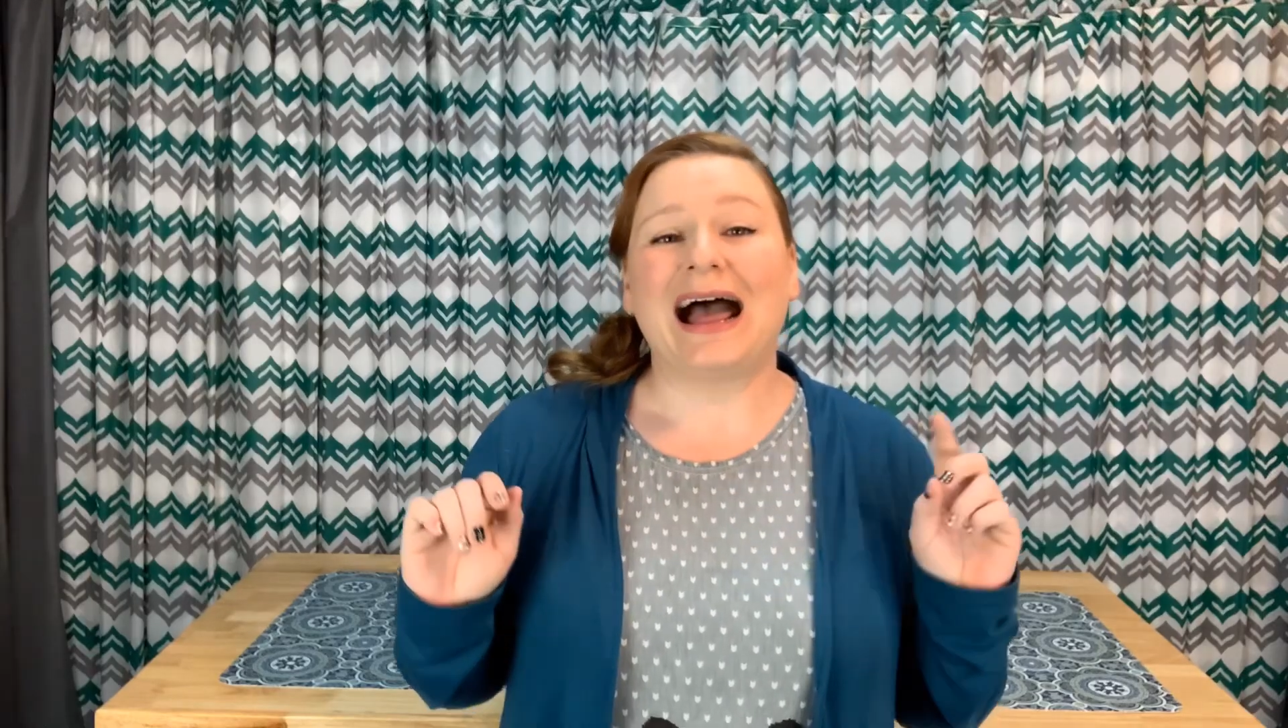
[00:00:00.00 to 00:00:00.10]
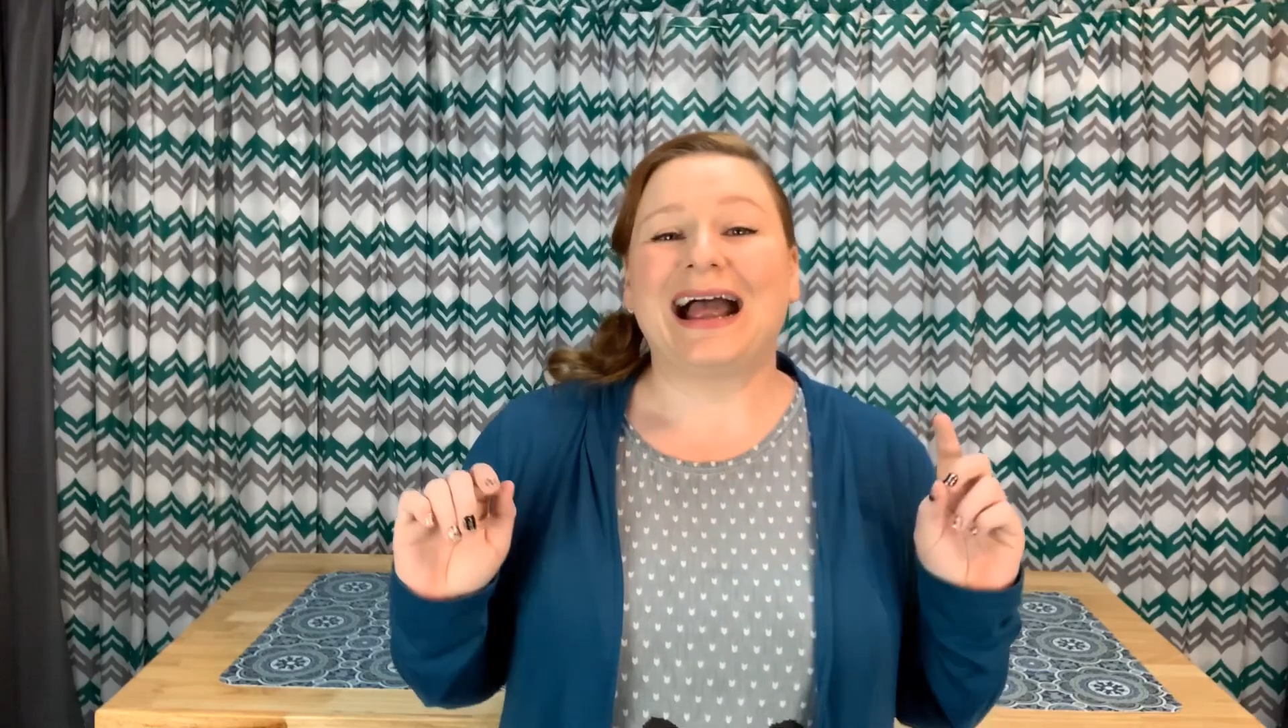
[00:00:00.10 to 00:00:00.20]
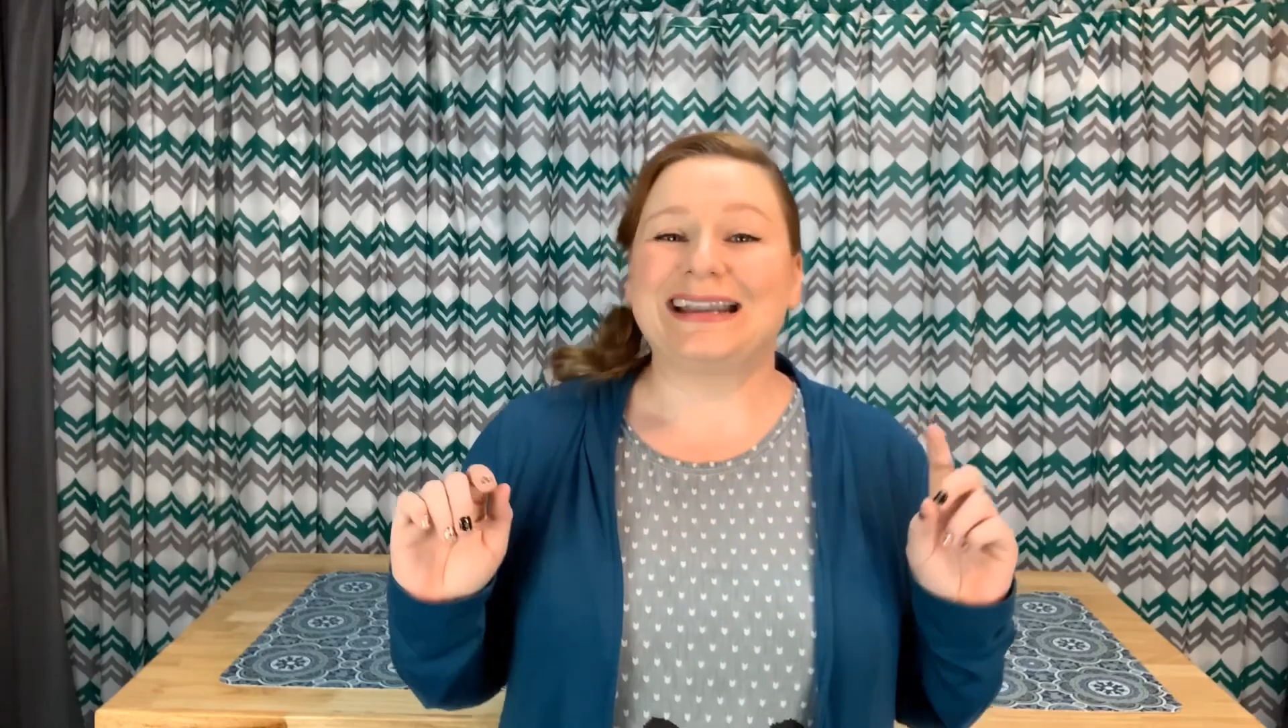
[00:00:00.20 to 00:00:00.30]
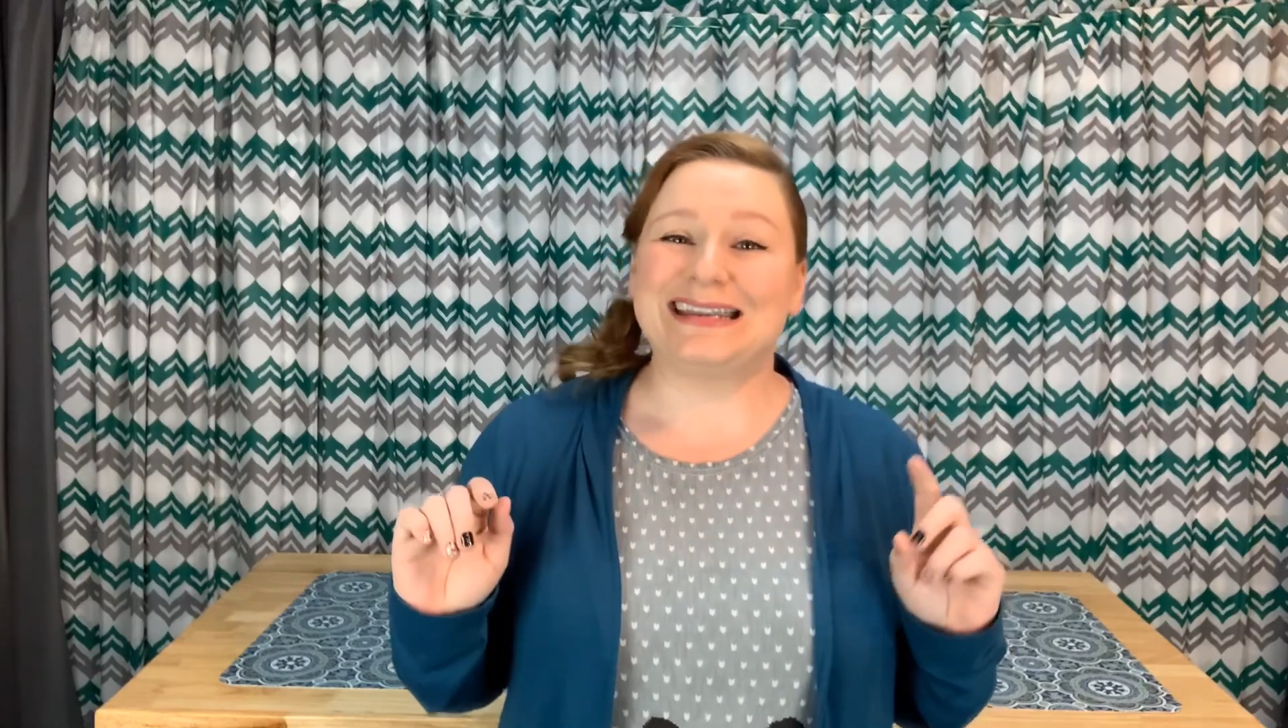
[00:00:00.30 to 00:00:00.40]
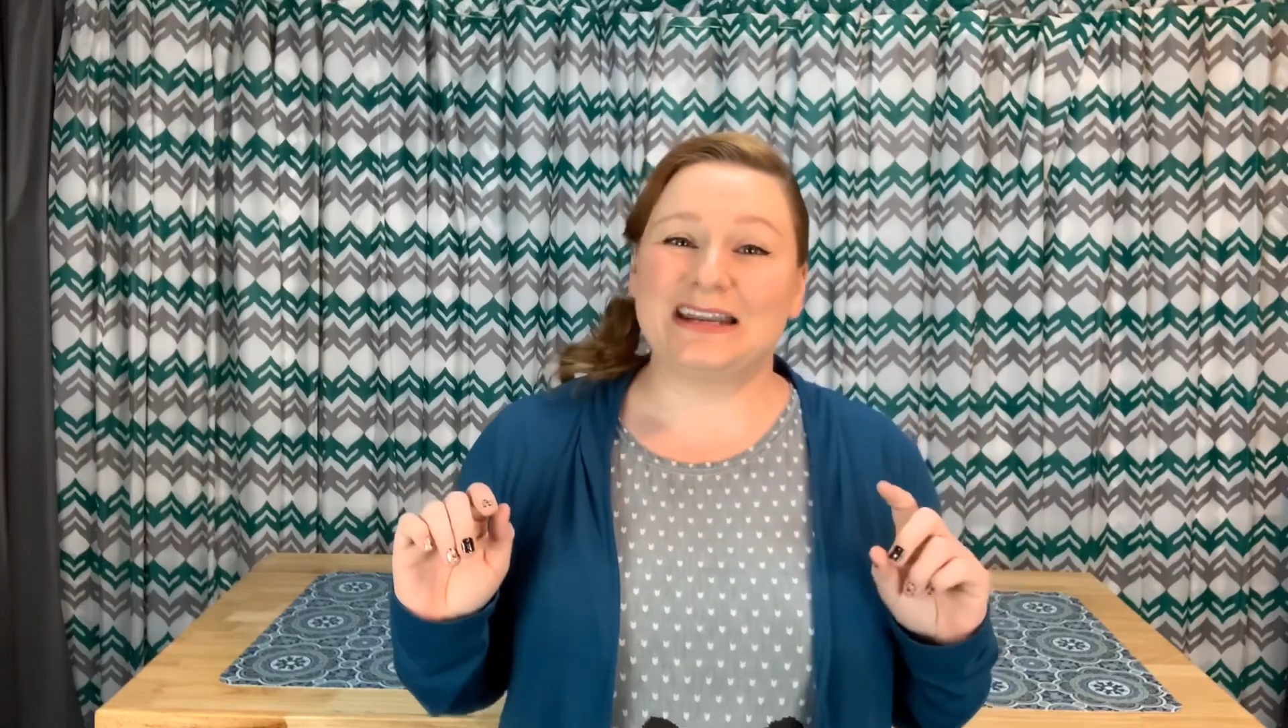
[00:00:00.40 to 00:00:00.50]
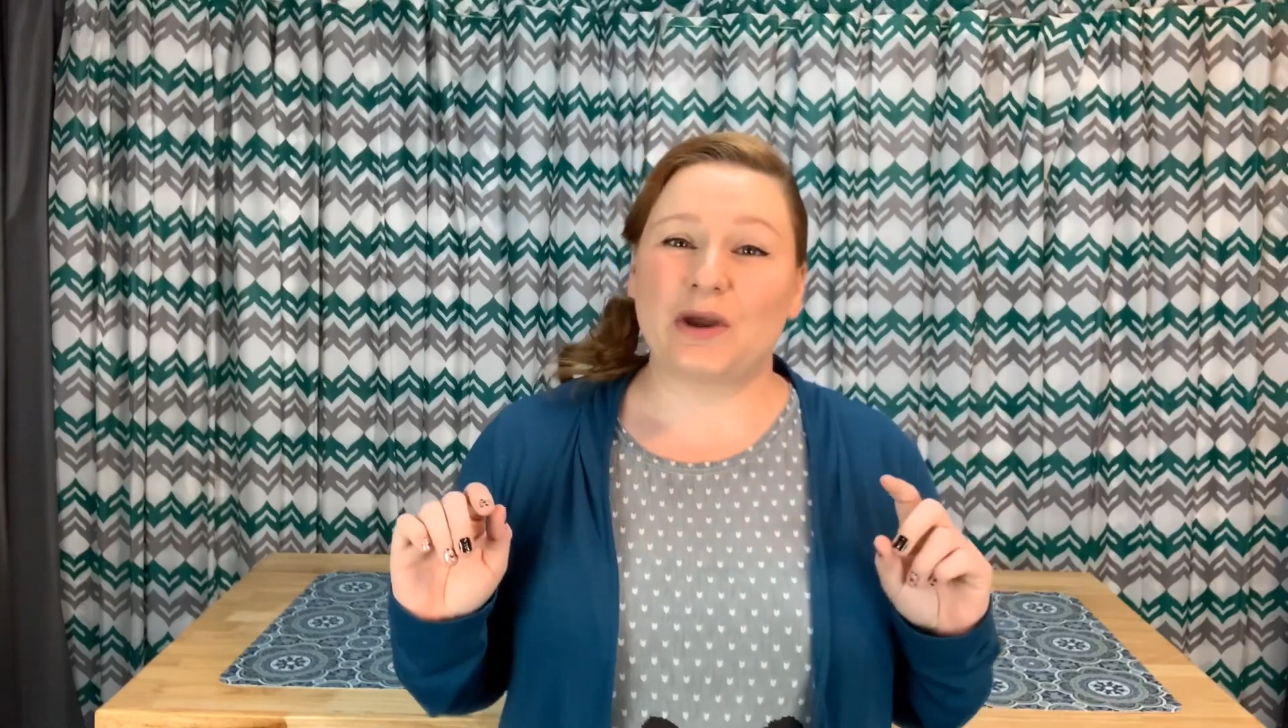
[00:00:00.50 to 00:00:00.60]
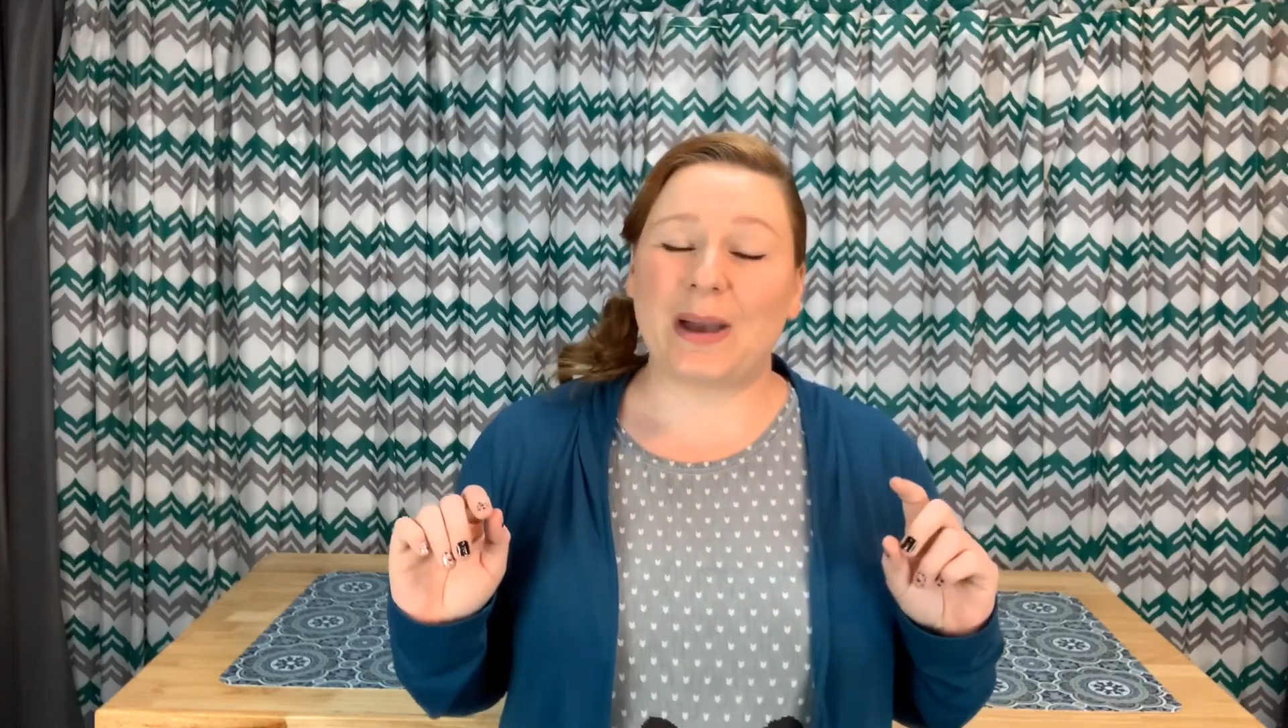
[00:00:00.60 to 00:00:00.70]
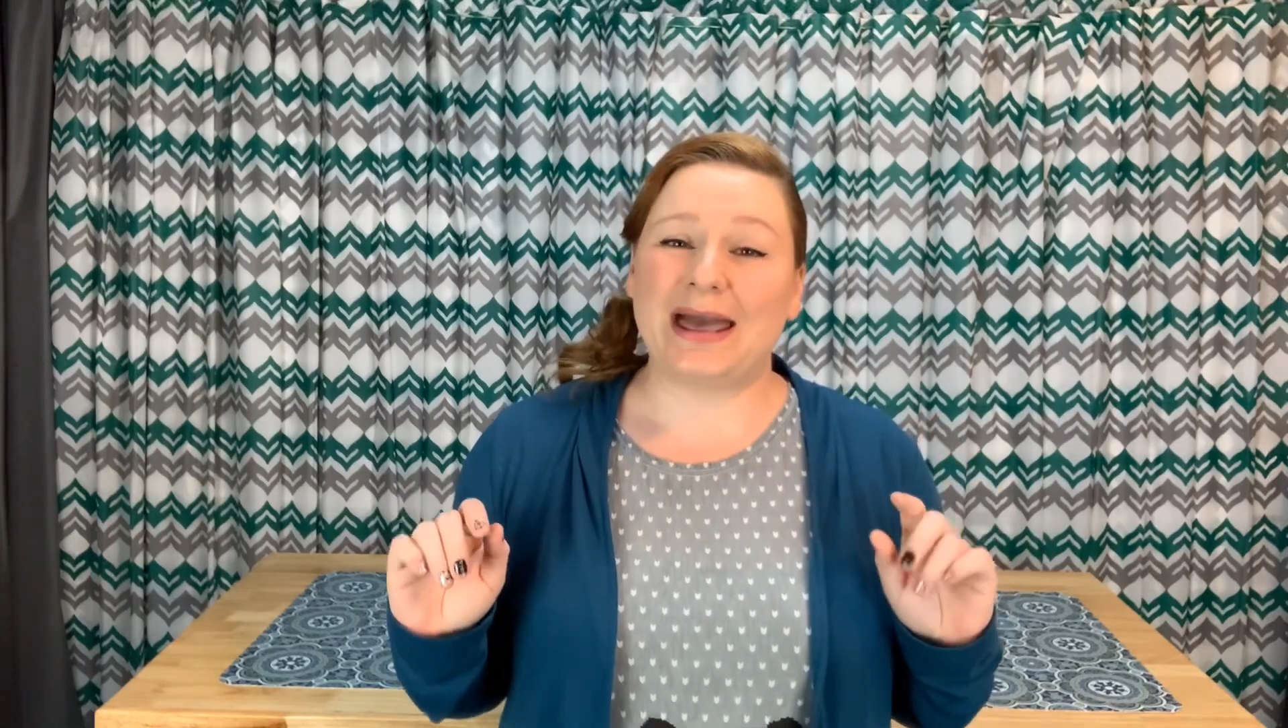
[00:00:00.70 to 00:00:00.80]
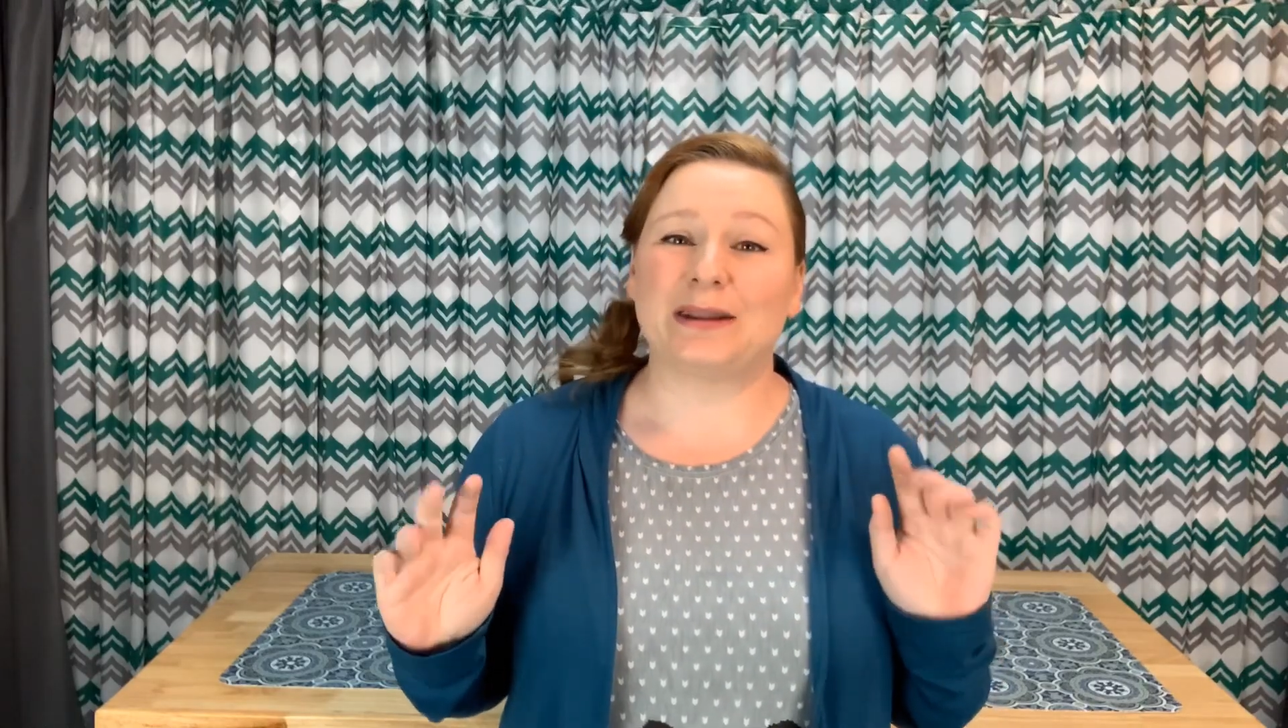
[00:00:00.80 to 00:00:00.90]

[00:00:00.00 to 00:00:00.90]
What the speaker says: I did go ahead